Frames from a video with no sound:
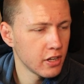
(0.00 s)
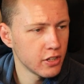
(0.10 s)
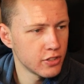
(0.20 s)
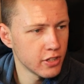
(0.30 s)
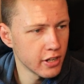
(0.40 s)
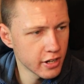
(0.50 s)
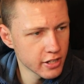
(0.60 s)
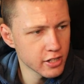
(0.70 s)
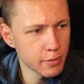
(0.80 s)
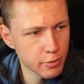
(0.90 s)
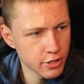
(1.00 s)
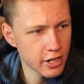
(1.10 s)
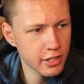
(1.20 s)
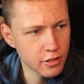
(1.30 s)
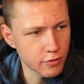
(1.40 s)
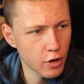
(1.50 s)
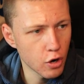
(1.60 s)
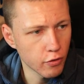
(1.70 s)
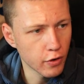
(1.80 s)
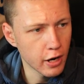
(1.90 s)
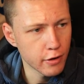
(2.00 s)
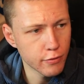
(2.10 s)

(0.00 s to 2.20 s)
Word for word: You see that it is a protective override